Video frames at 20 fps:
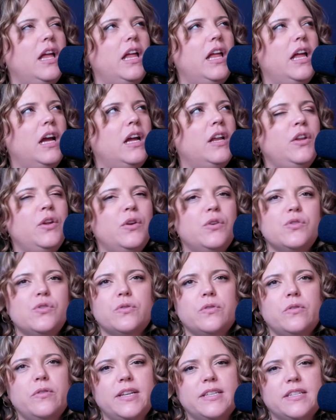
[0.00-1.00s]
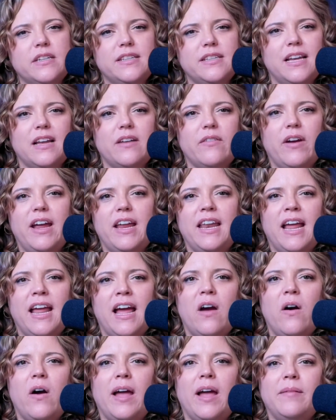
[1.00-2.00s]
unusual to start, like right
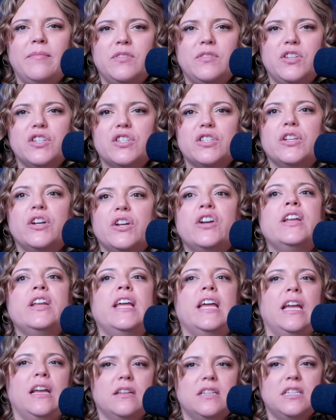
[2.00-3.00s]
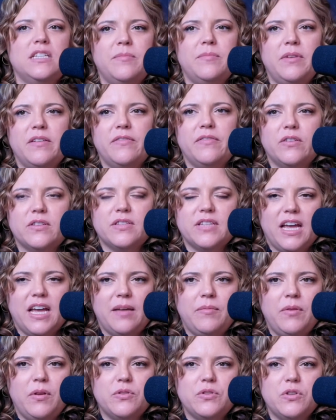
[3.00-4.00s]
now I'm just learning to be a
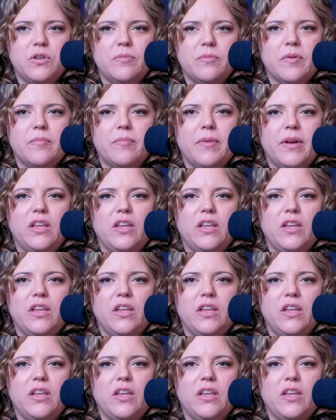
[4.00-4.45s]
full-time YouTuber,